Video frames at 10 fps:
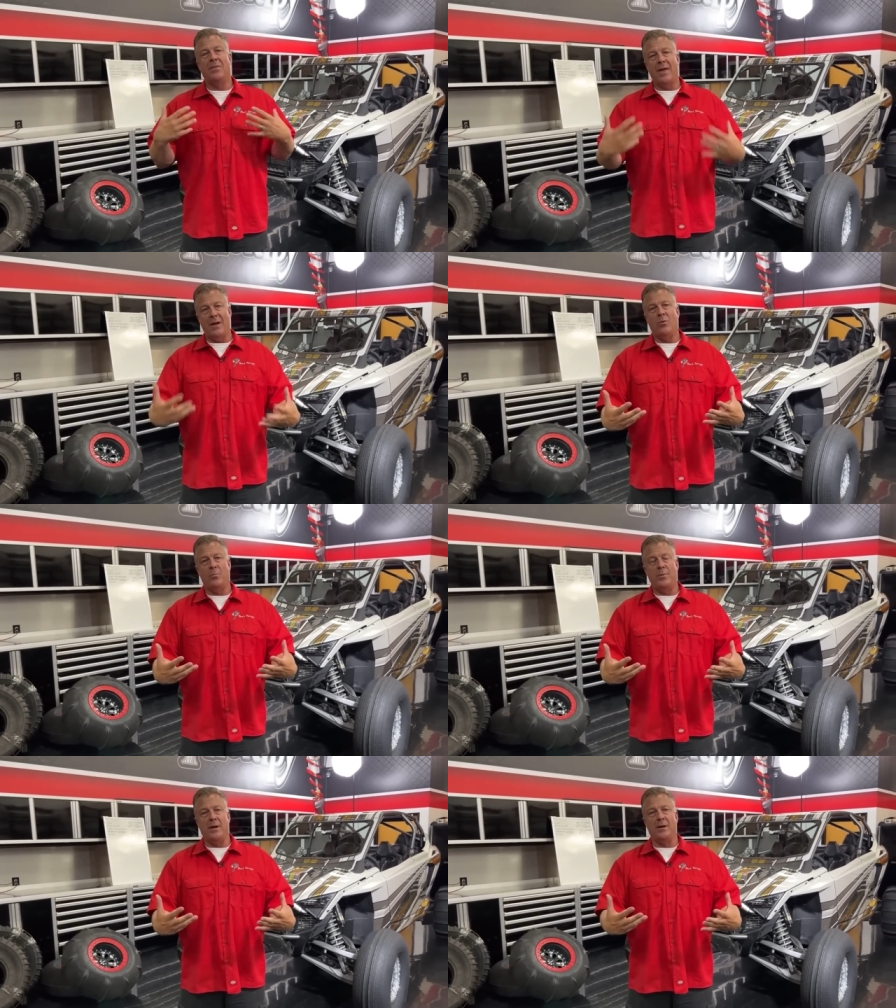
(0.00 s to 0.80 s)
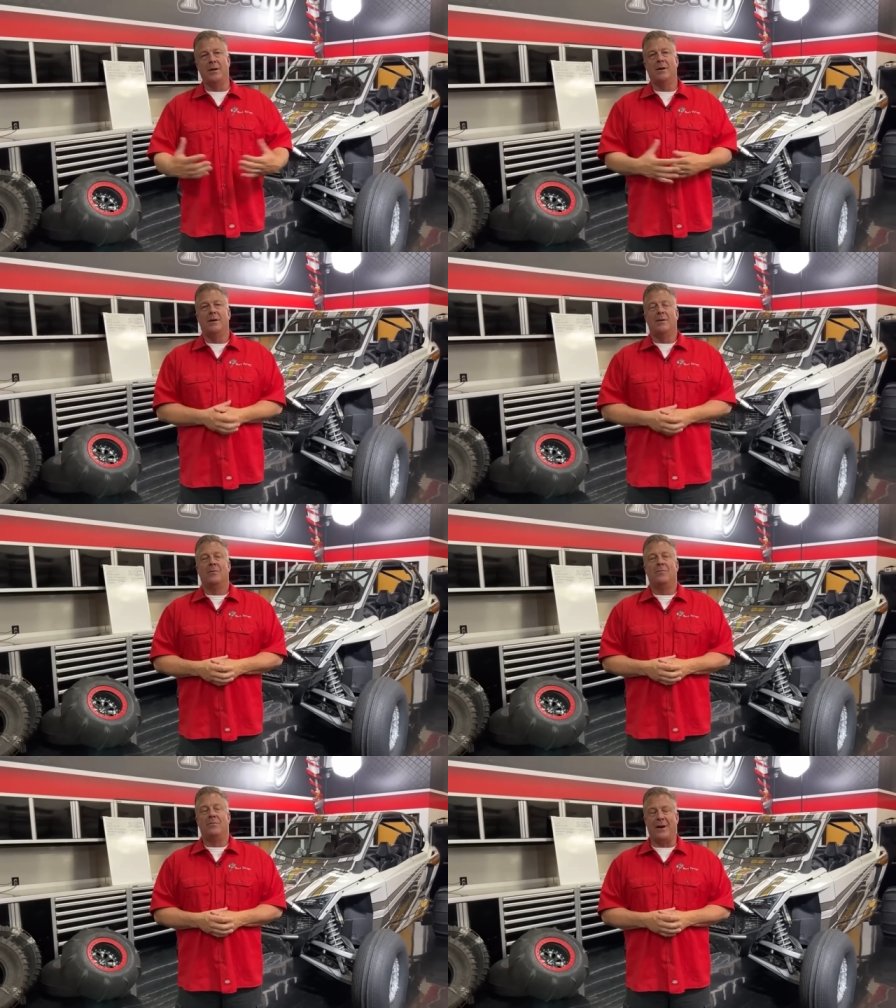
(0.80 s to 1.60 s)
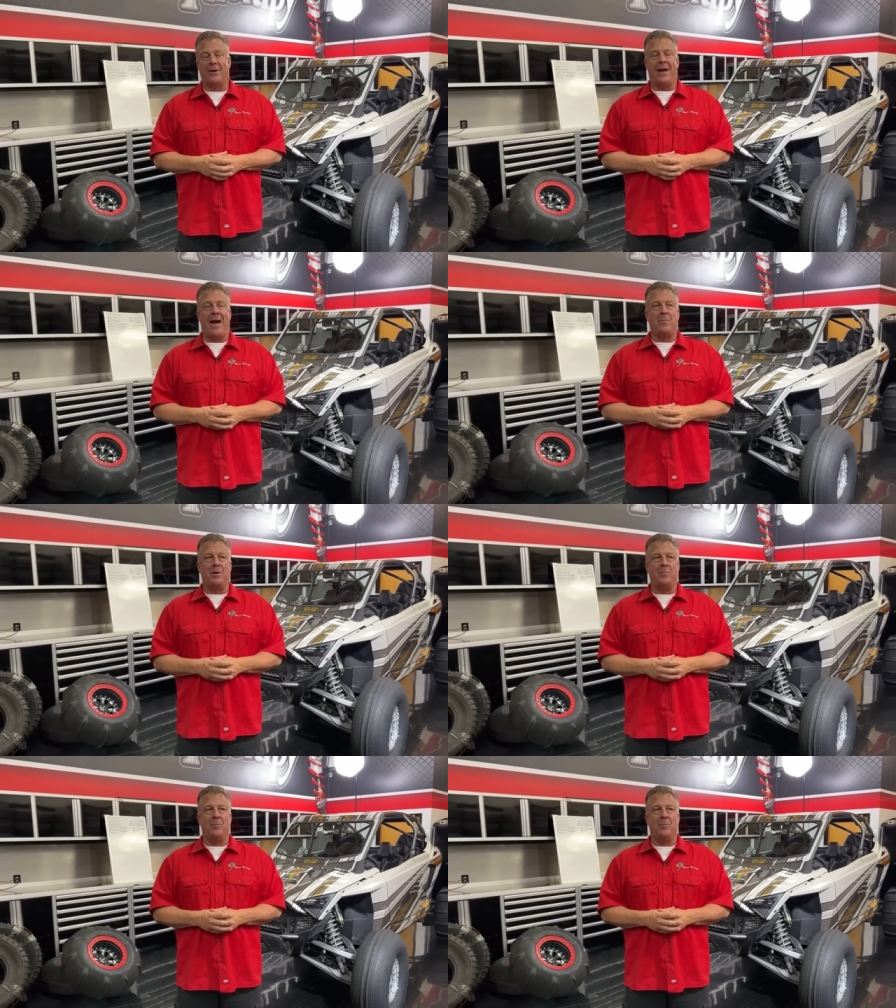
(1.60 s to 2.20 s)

they will be very happy